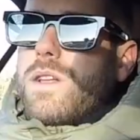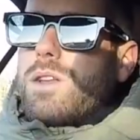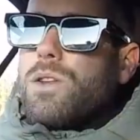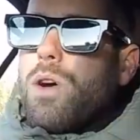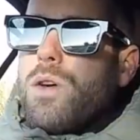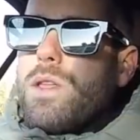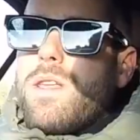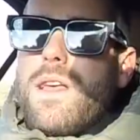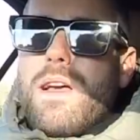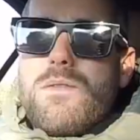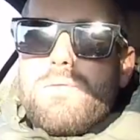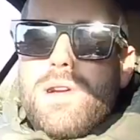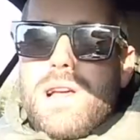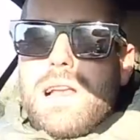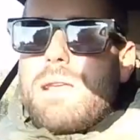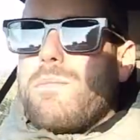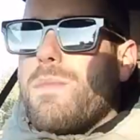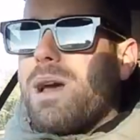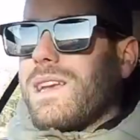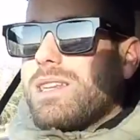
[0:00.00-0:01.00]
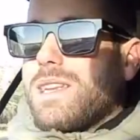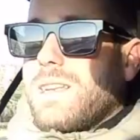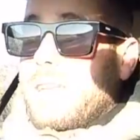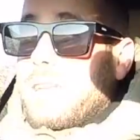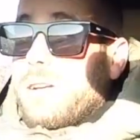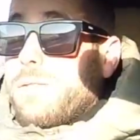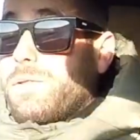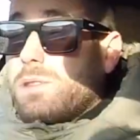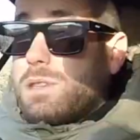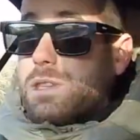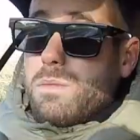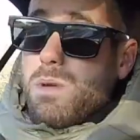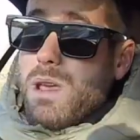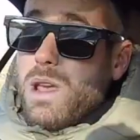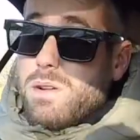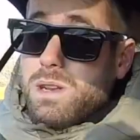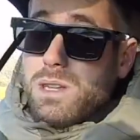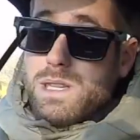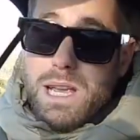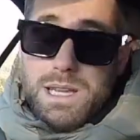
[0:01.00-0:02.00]
Not that that really makes any difference to me
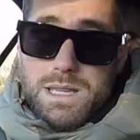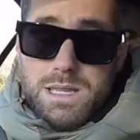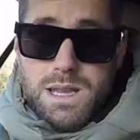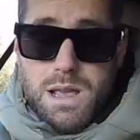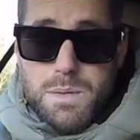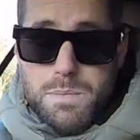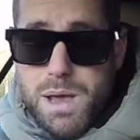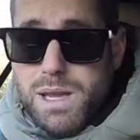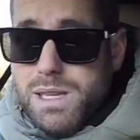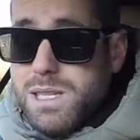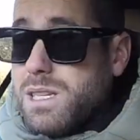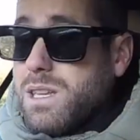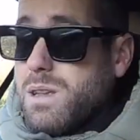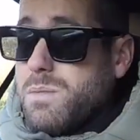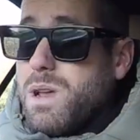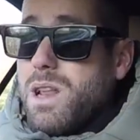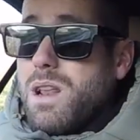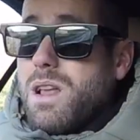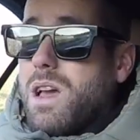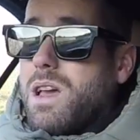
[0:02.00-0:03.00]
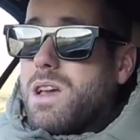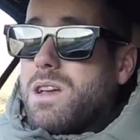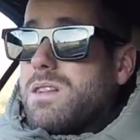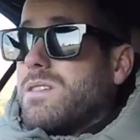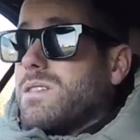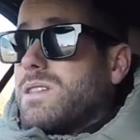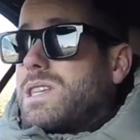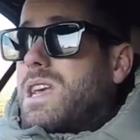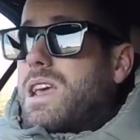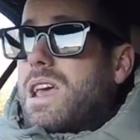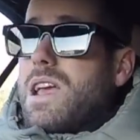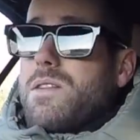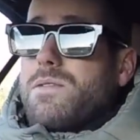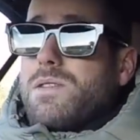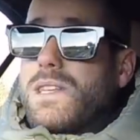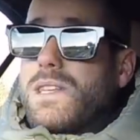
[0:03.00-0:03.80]
on a day-to-day basis. I mean, I couldn't sit here and